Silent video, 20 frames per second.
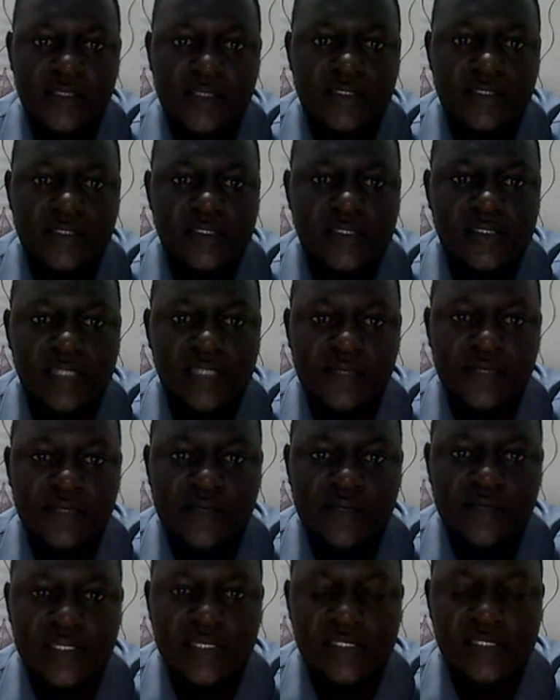insert
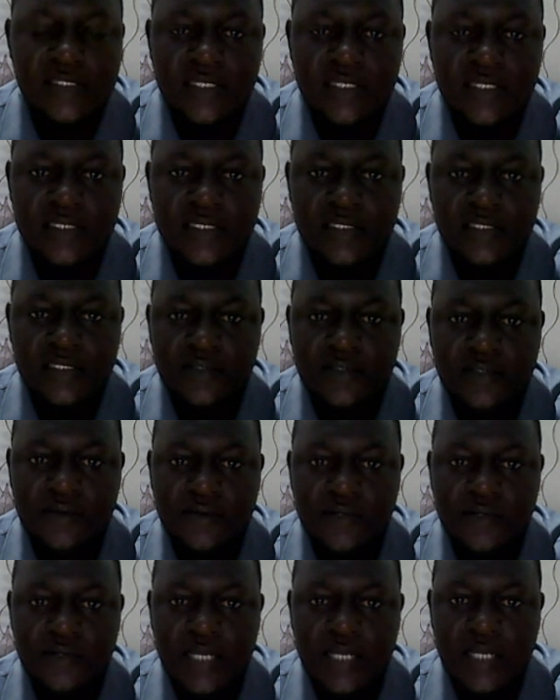today's date in
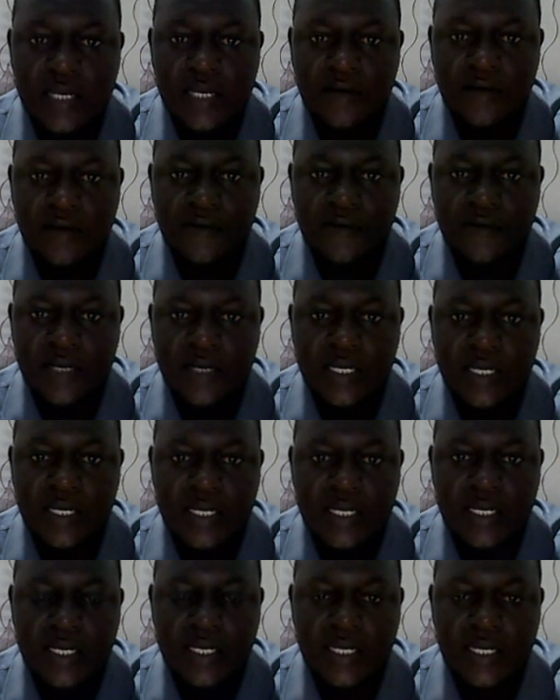all our work.